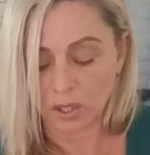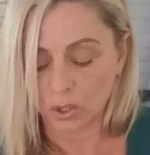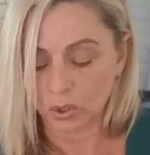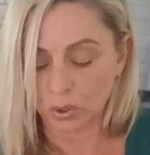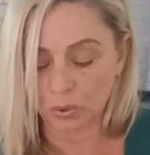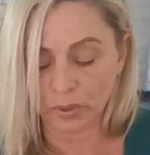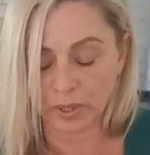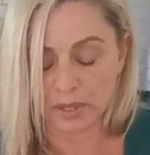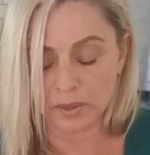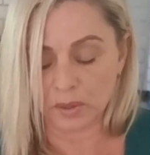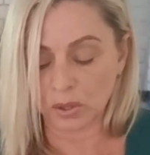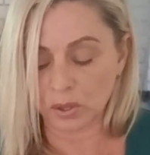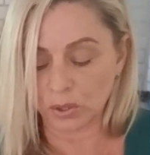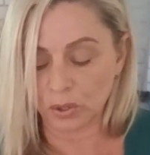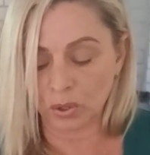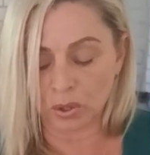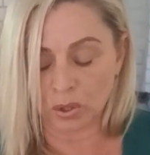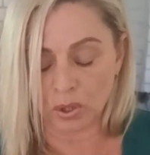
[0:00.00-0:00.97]
You're
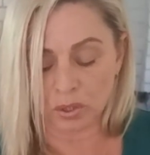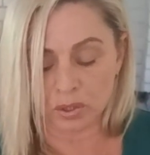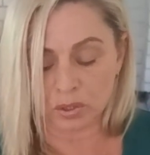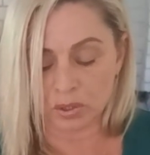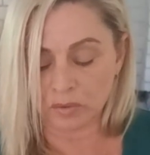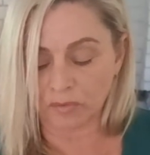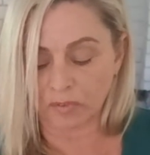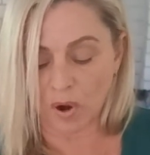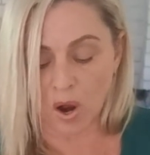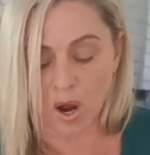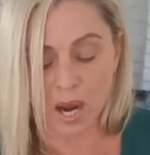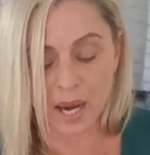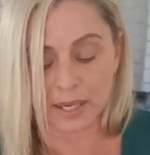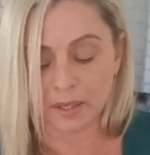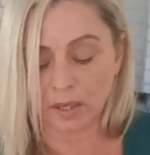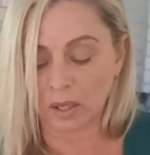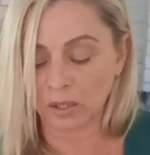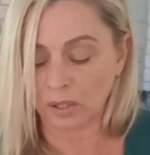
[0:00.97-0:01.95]
in the
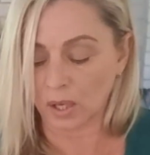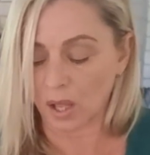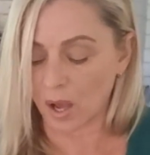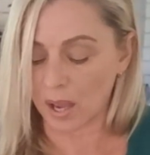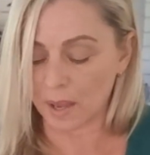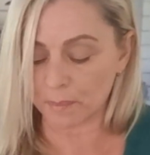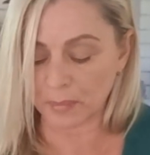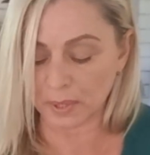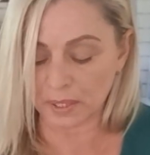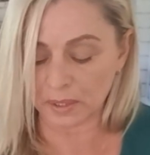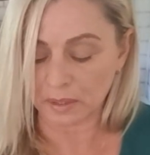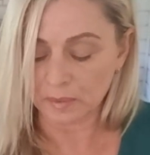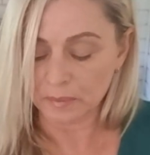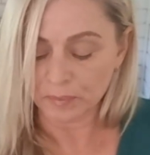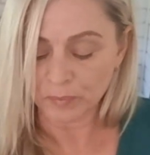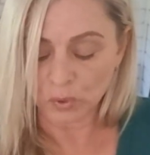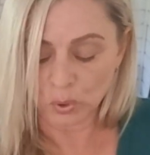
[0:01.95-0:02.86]
divine alignment.